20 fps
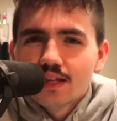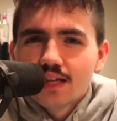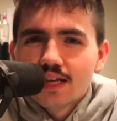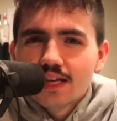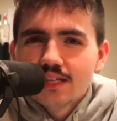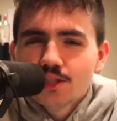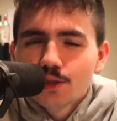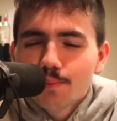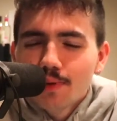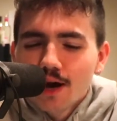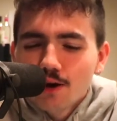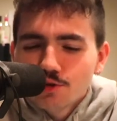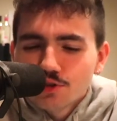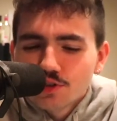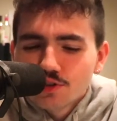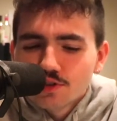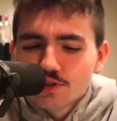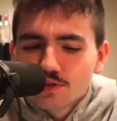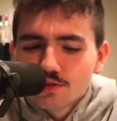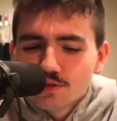is about
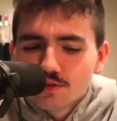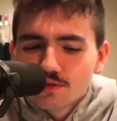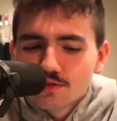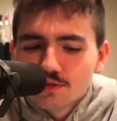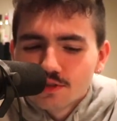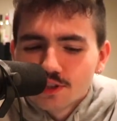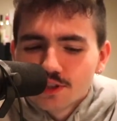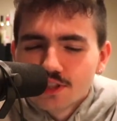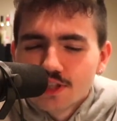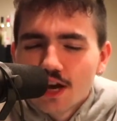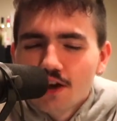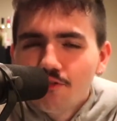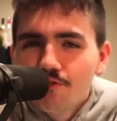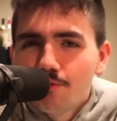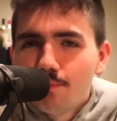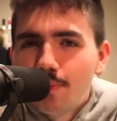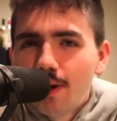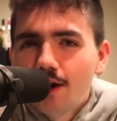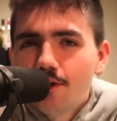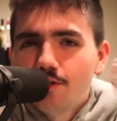
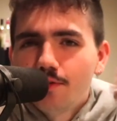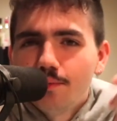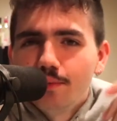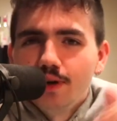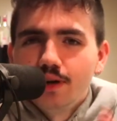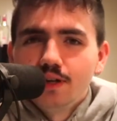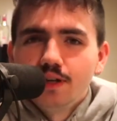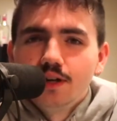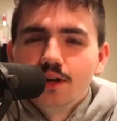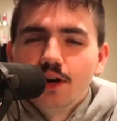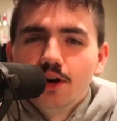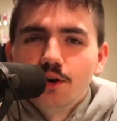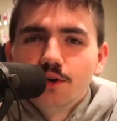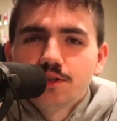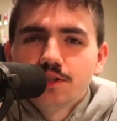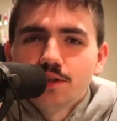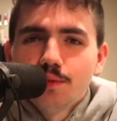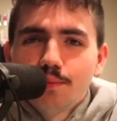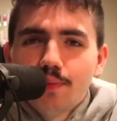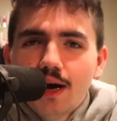self-betterment,
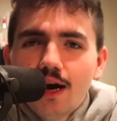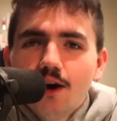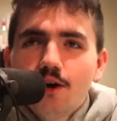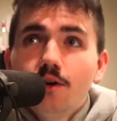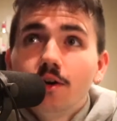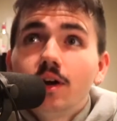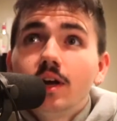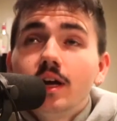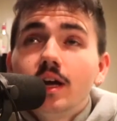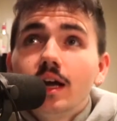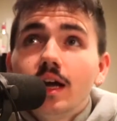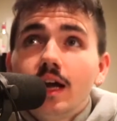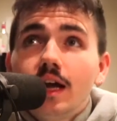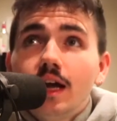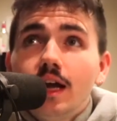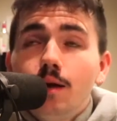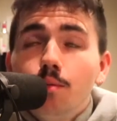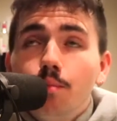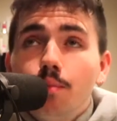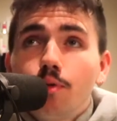It's about
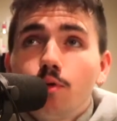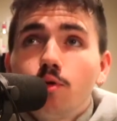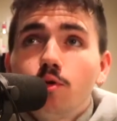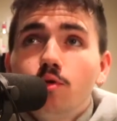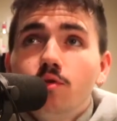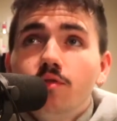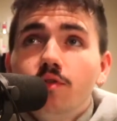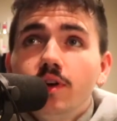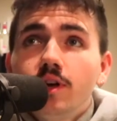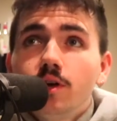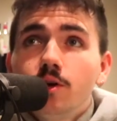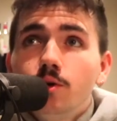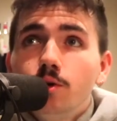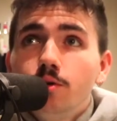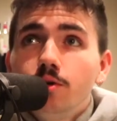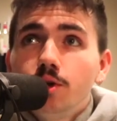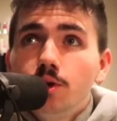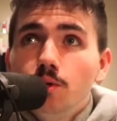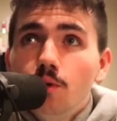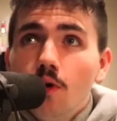improving who
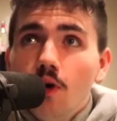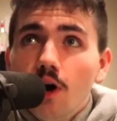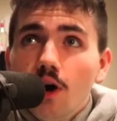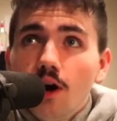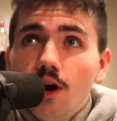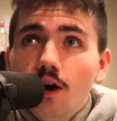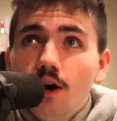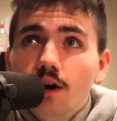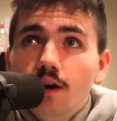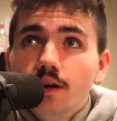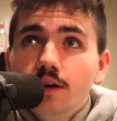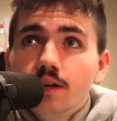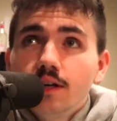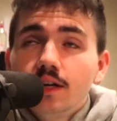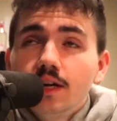you are.